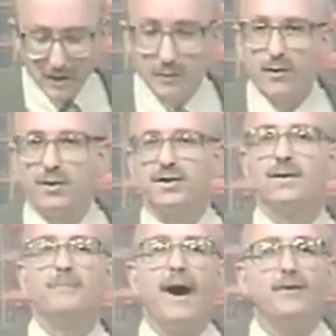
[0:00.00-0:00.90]
is with risk
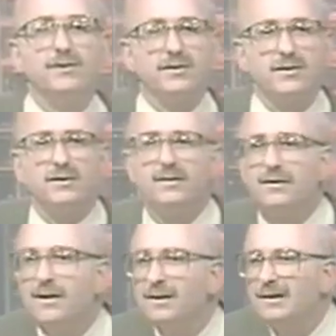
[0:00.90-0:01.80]
comparisons.
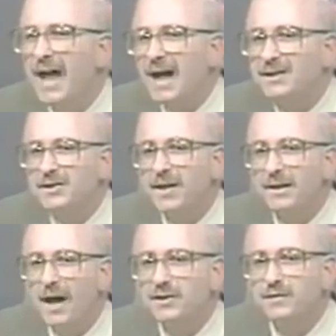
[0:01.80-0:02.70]
Uh, lots and
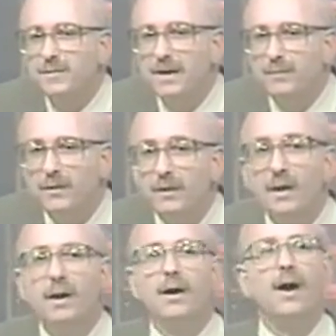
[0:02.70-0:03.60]
lots of people,
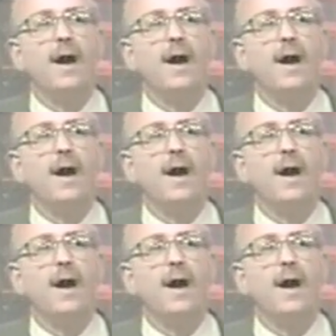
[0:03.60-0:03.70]
uh,